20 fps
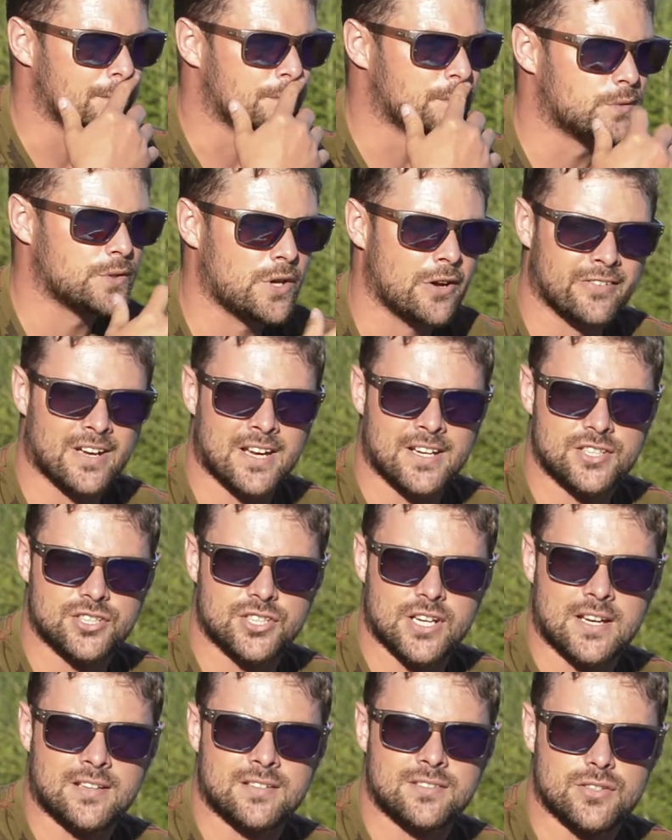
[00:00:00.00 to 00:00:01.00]
We don't get any
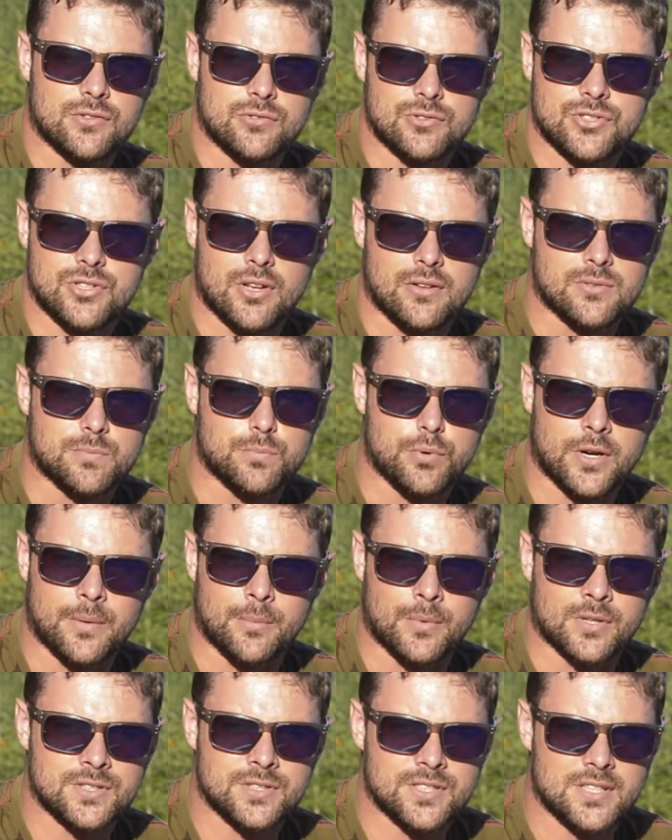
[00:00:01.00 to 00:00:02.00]
shade until the sun's pretty
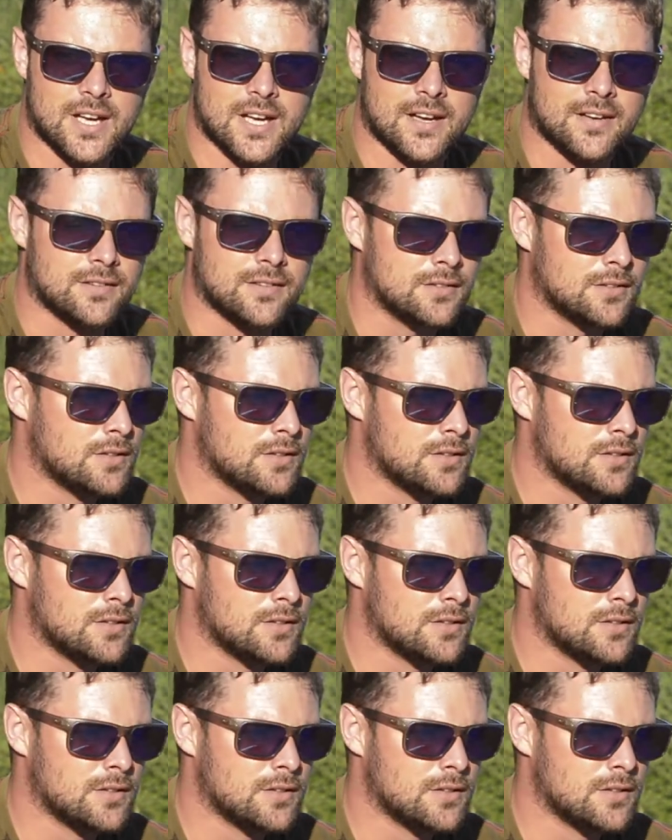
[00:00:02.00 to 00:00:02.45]
much set,